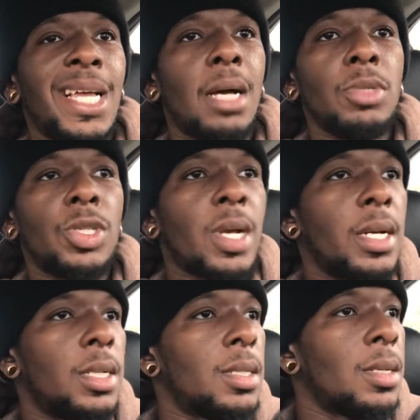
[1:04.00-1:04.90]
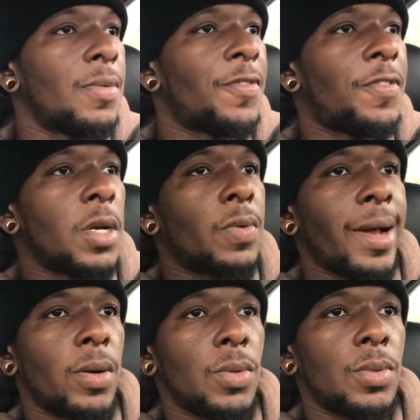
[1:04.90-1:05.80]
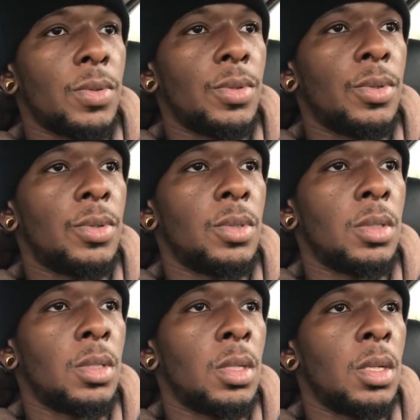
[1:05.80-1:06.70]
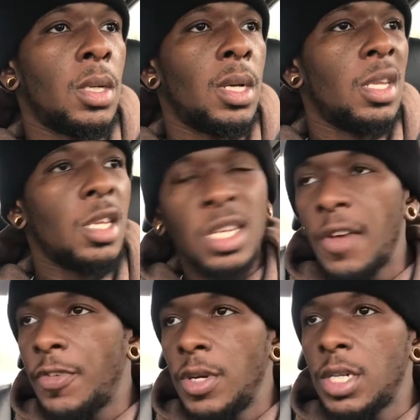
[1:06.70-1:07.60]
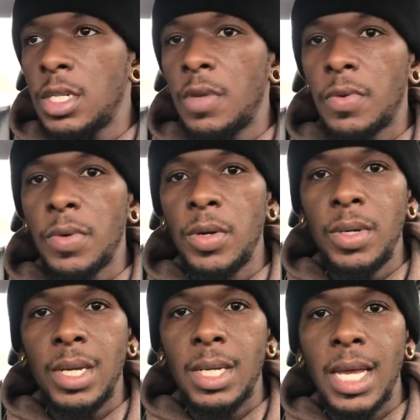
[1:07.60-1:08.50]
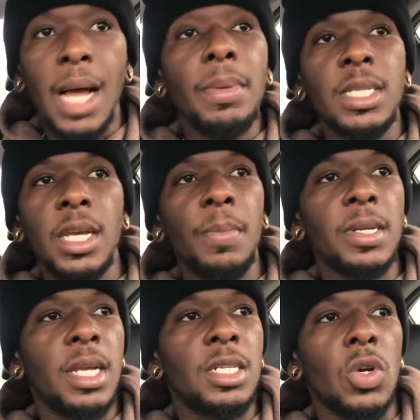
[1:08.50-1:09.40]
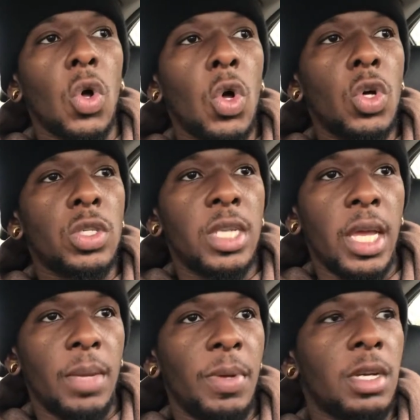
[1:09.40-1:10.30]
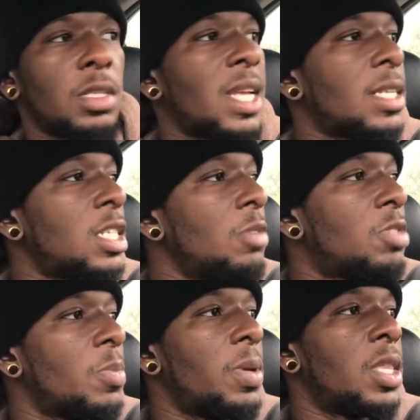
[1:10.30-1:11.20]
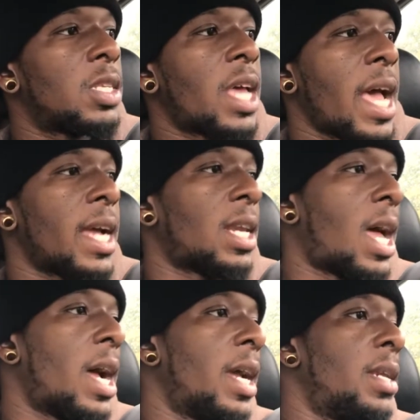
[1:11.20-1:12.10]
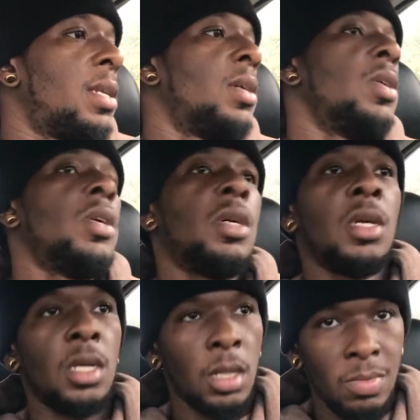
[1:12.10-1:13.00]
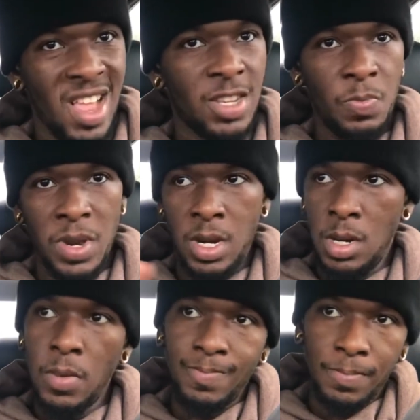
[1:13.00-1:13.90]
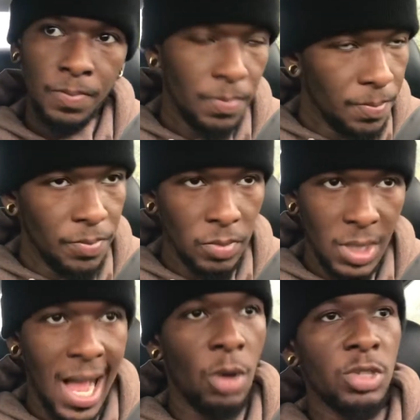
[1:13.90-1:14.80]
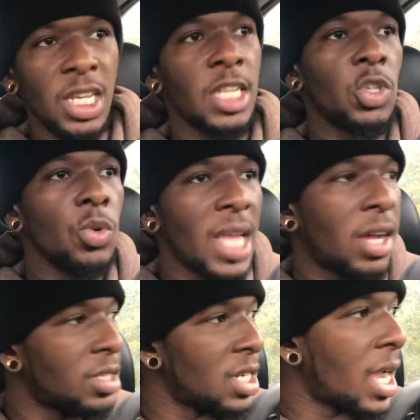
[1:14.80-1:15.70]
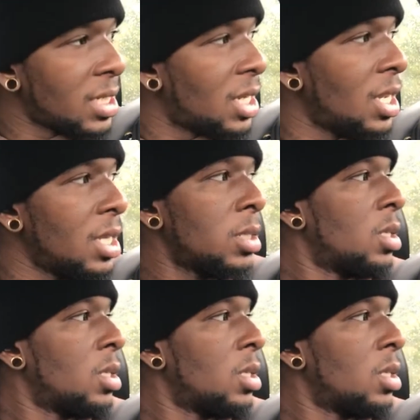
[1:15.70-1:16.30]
I'm just trying to figure out the definition of a real nigga. Like I've been thinking about that shit all day because that seems to be the tagline that's been I would say 2019